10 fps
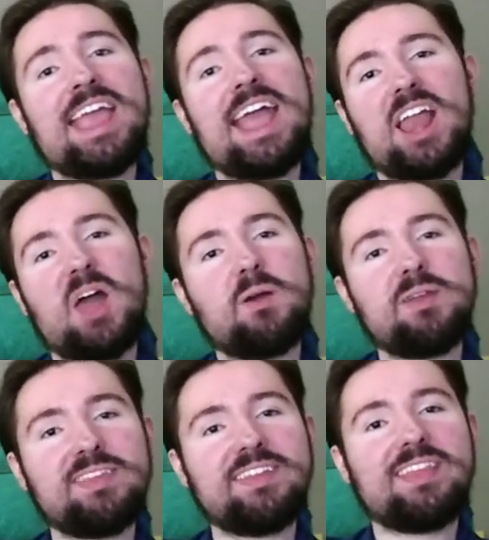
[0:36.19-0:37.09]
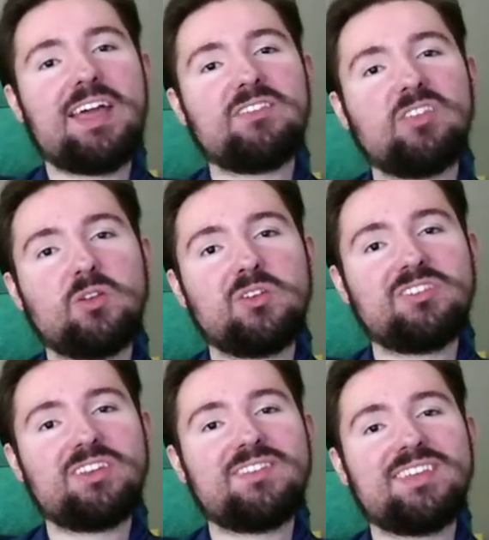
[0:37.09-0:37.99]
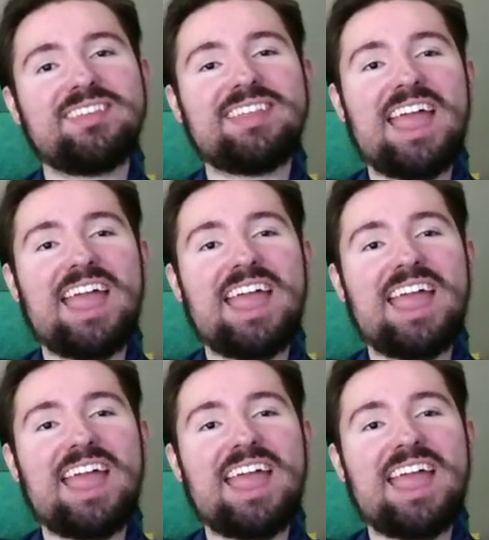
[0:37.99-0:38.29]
and how I think the evolution of this is